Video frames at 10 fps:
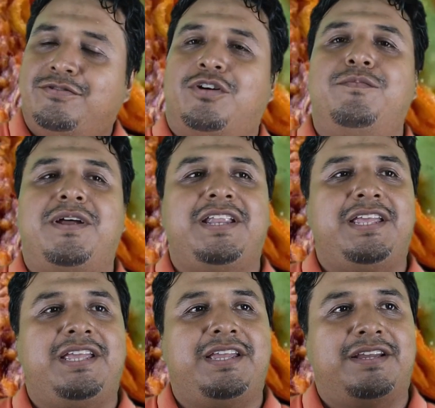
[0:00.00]

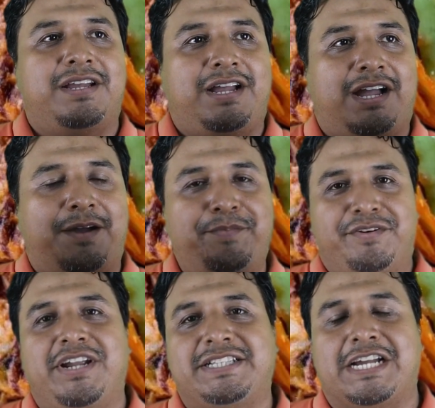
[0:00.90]
normally, uh,
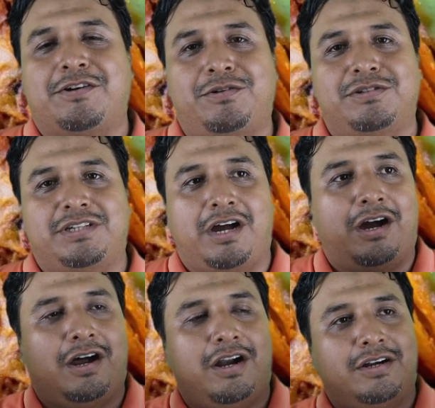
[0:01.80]
birria tacos
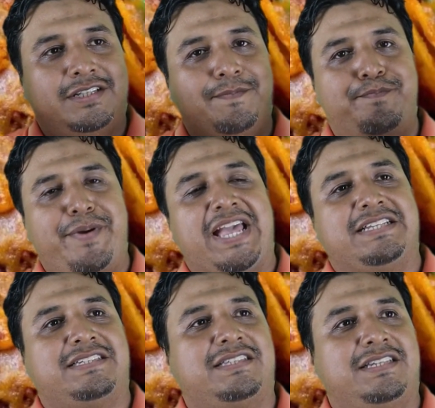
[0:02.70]
are the
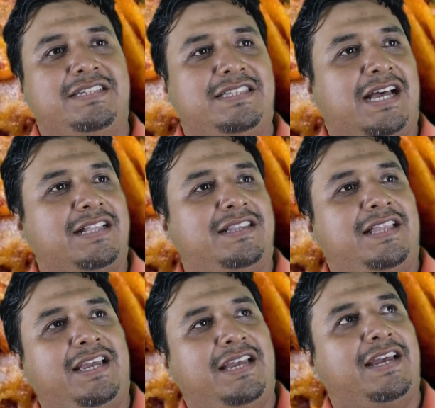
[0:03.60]
best. Is that
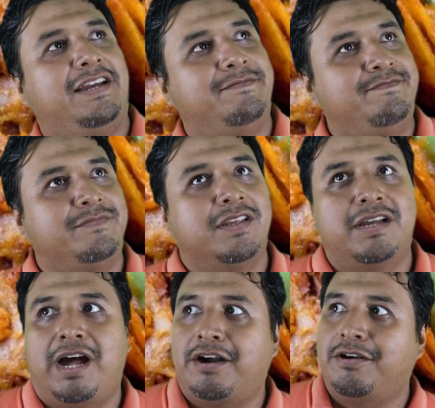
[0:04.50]
the,
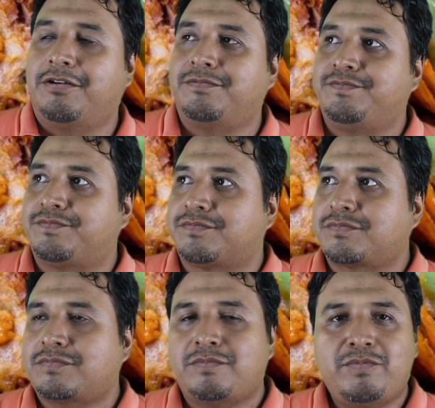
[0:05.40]
I don't know,
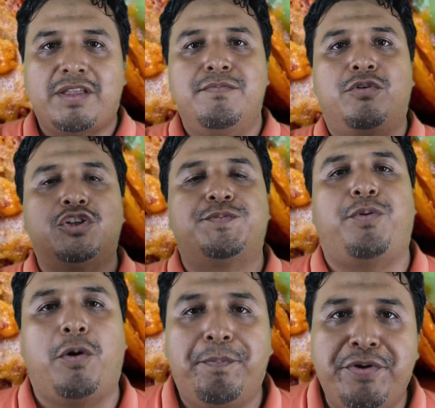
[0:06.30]

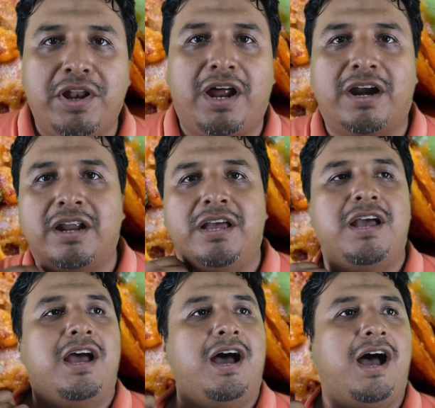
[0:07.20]
most popular
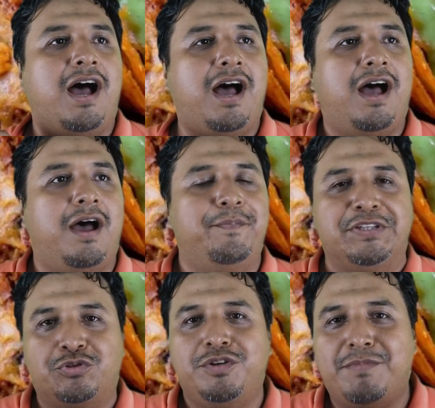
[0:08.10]
uh,
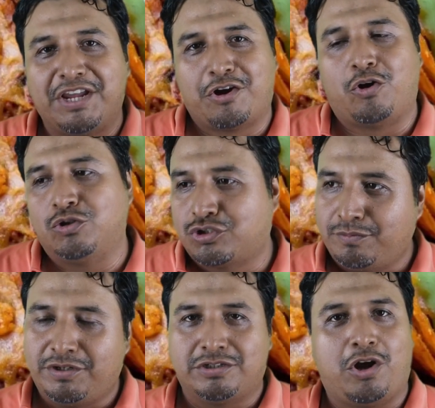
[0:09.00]
between my
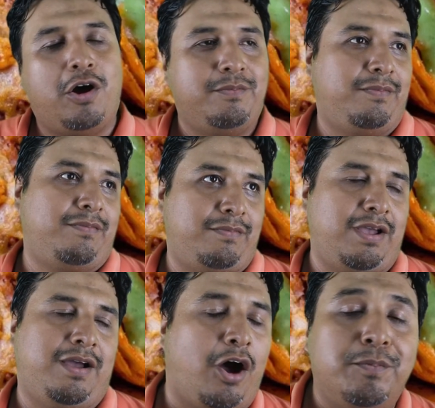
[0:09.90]
customers op
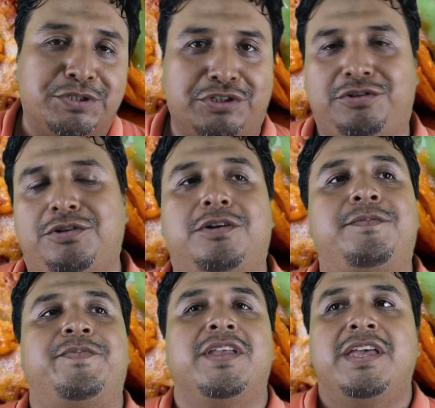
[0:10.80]
uh, option, you know?